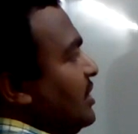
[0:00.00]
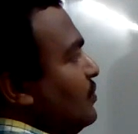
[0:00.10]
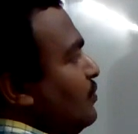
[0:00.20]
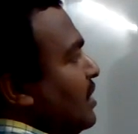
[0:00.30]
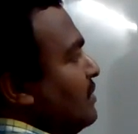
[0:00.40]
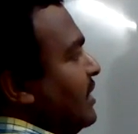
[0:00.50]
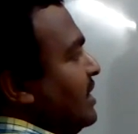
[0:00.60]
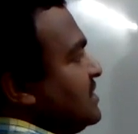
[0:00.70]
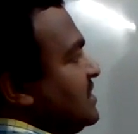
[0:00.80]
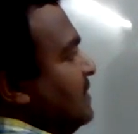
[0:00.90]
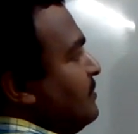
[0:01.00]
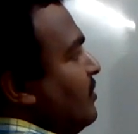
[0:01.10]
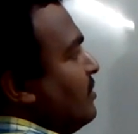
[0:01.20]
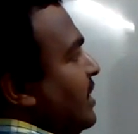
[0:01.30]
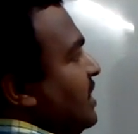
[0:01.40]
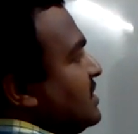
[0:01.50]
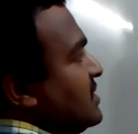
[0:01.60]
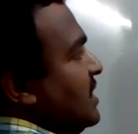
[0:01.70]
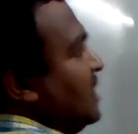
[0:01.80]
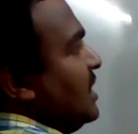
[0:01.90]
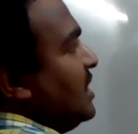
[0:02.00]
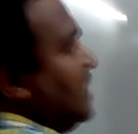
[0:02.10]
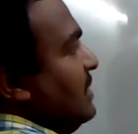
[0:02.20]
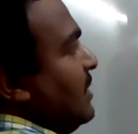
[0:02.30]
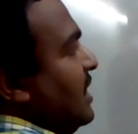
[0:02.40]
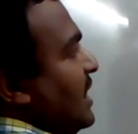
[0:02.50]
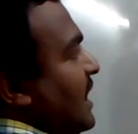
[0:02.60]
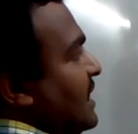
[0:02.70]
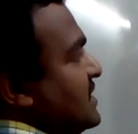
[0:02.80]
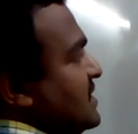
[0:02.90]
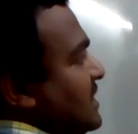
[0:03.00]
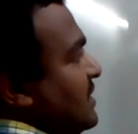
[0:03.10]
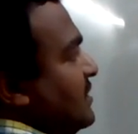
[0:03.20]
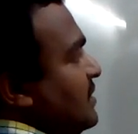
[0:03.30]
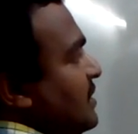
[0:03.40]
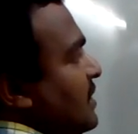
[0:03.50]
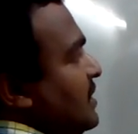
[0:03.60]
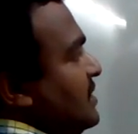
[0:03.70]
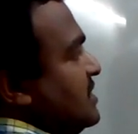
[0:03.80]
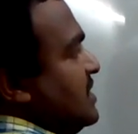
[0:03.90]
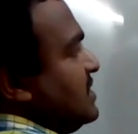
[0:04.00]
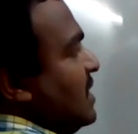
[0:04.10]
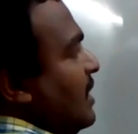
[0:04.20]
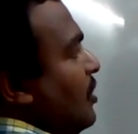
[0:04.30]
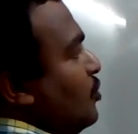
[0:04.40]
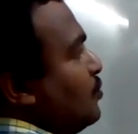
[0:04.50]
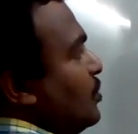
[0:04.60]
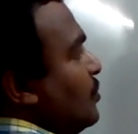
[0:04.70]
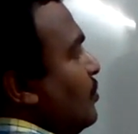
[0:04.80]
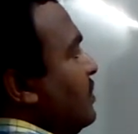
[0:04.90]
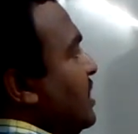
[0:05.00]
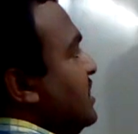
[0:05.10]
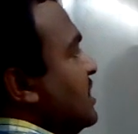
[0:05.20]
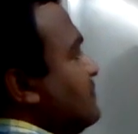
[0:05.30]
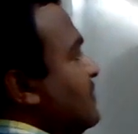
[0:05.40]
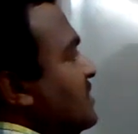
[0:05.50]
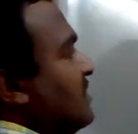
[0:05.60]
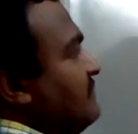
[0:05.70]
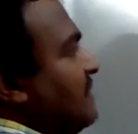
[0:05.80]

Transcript: into 1 minus e power minus t by RC. This is the output voltage expression